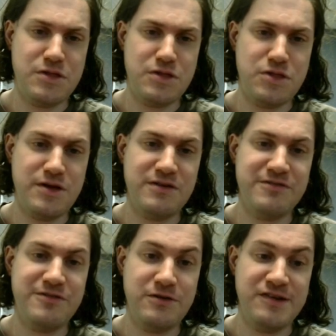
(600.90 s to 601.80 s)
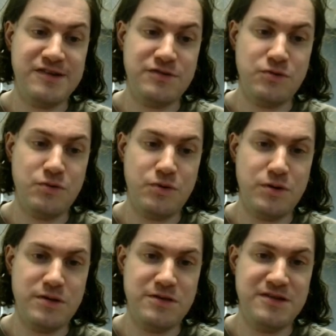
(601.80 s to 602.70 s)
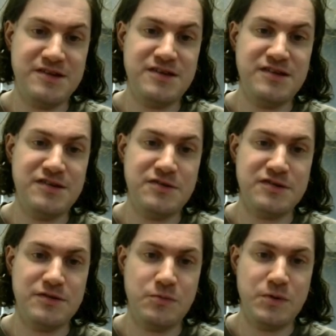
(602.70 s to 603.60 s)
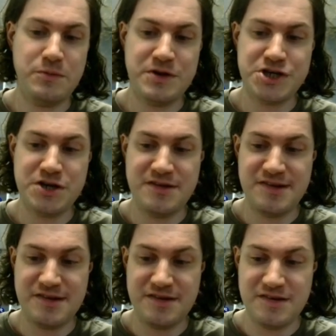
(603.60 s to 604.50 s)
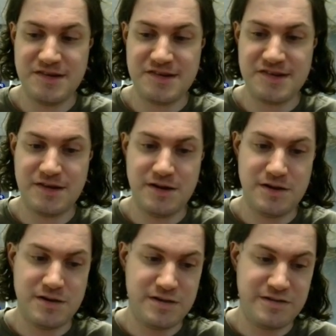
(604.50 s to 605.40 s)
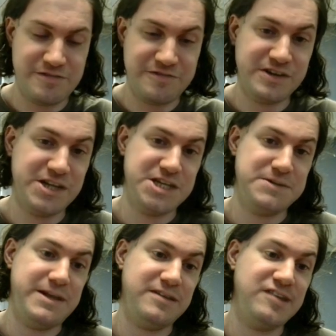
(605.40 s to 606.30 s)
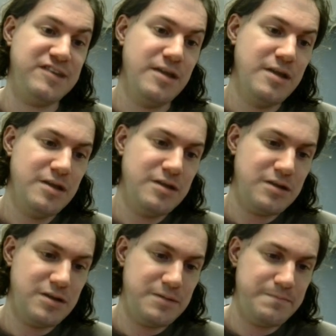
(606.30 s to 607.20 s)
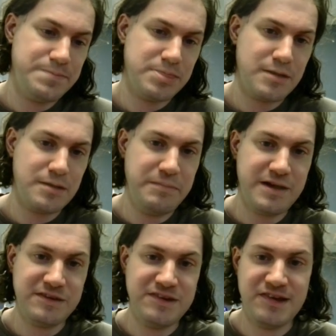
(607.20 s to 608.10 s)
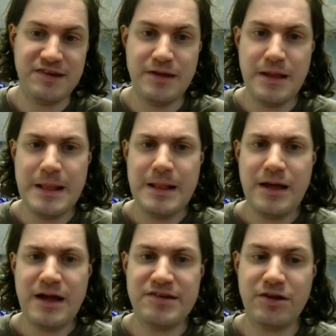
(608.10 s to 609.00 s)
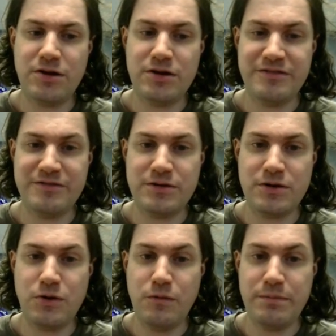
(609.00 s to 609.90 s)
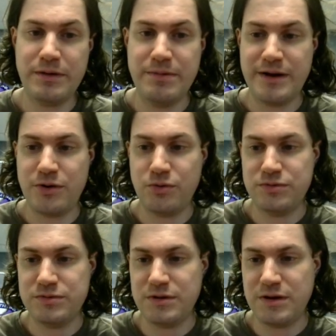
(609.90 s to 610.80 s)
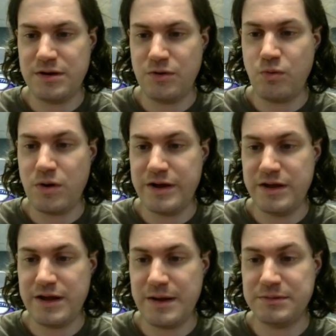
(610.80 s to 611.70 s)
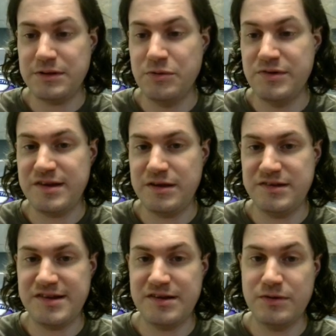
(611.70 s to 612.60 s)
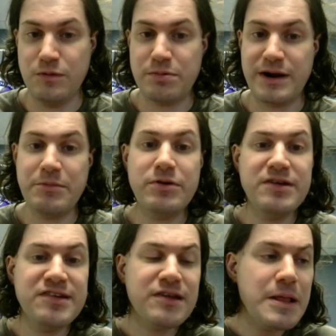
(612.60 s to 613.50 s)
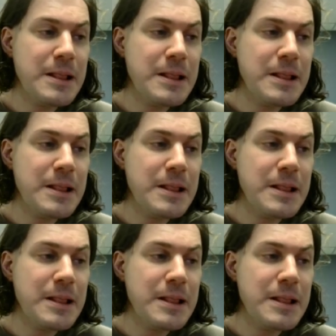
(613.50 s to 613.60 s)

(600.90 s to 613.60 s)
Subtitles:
think of first these days when you mention this is Friedrich Merz. Merz has a lot of cope about why he kept losing CDU primaries.